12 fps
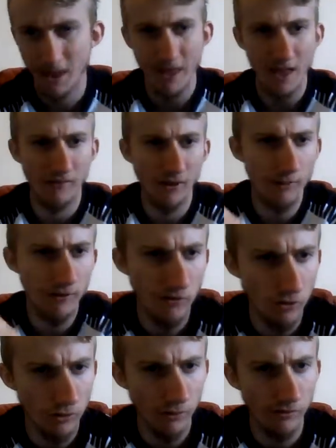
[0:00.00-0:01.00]
They
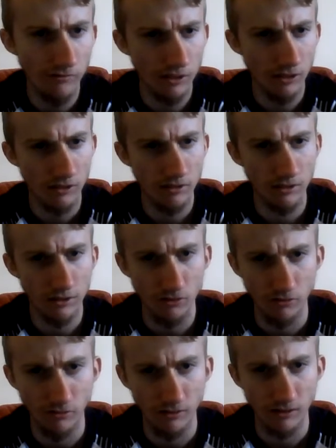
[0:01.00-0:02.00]
withdrew from the Dursley
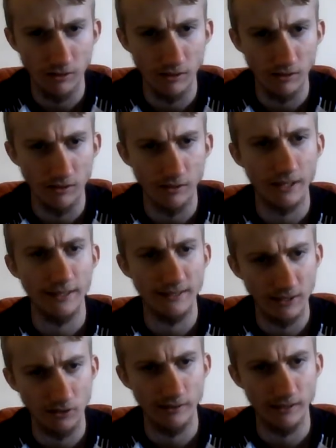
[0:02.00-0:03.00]
District and
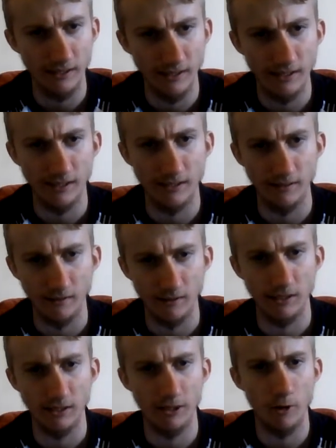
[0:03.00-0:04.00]
District League in
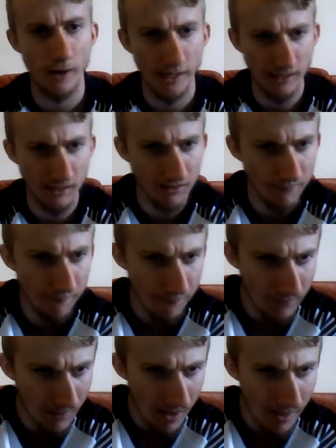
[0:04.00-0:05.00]
1908.
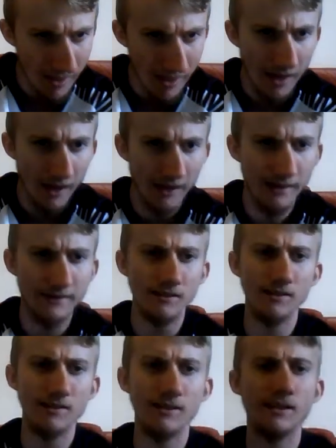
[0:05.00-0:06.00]
In
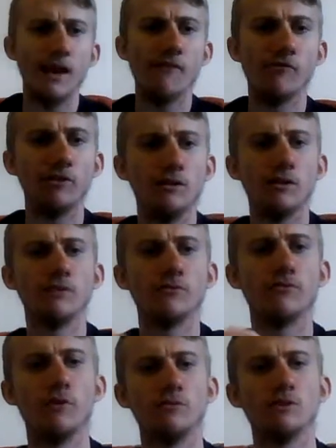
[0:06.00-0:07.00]
1911,
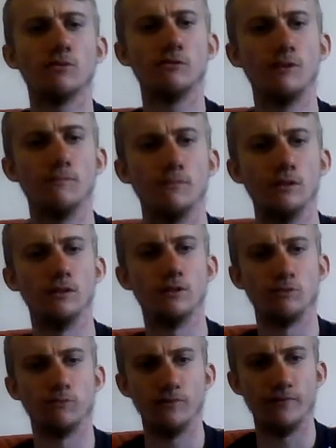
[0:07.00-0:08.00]
Forest Green merged
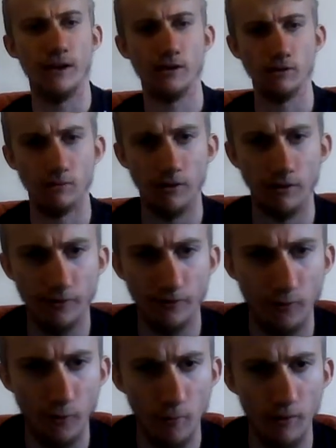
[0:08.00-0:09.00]
with Nailsworth to
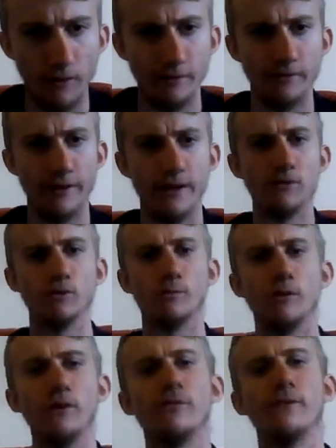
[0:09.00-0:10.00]
form
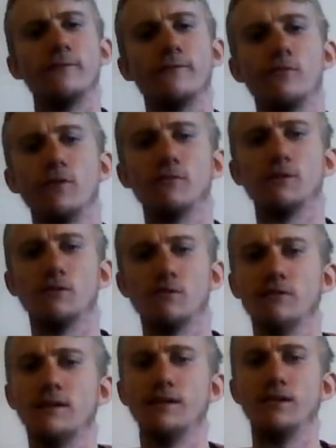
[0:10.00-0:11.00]
Nailsworth and Forest
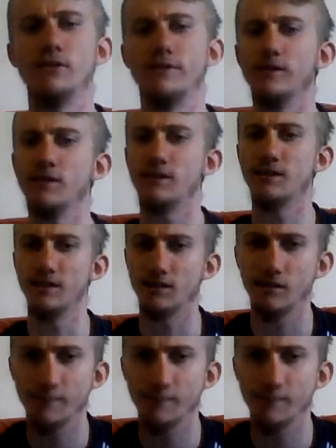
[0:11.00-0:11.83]
Green United,